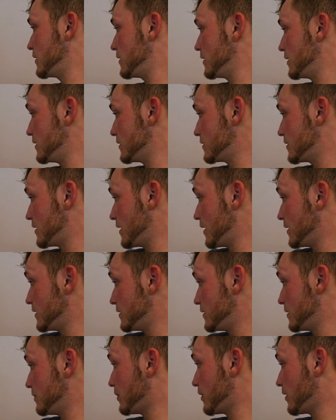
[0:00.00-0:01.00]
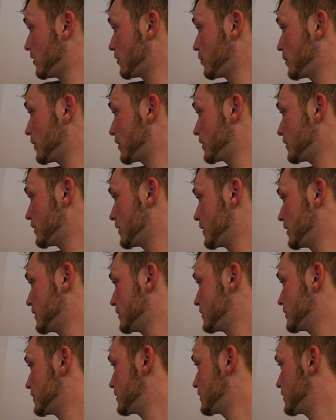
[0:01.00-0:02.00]
is the AC power where it
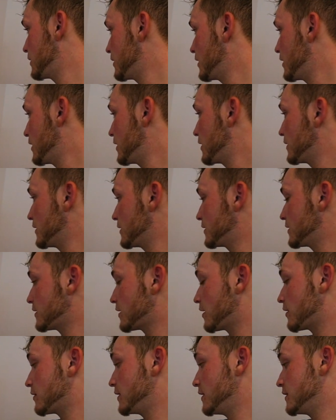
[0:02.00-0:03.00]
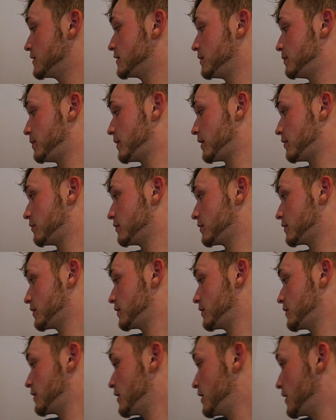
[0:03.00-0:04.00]
lands. This is our DC power.
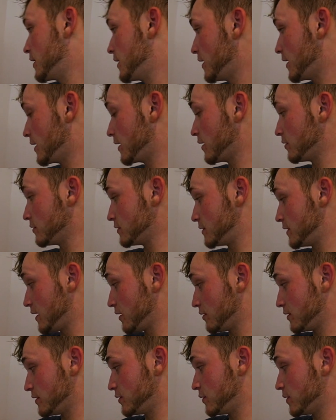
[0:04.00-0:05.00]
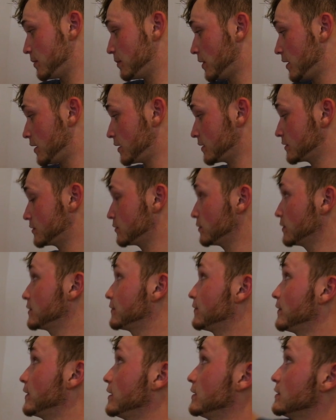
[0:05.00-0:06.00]
It goes down into a box
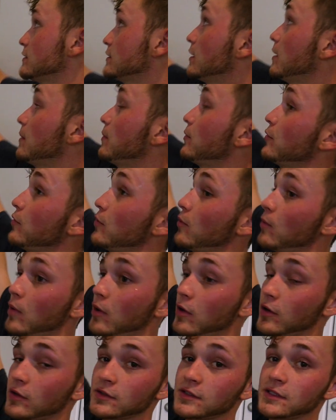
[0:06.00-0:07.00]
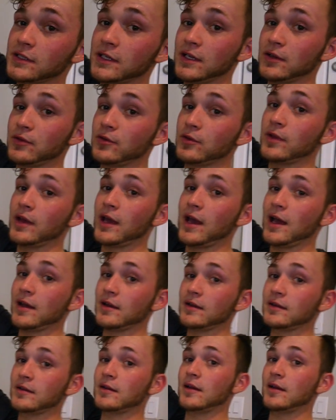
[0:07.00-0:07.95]
which feeds up through the walls, in through the attic,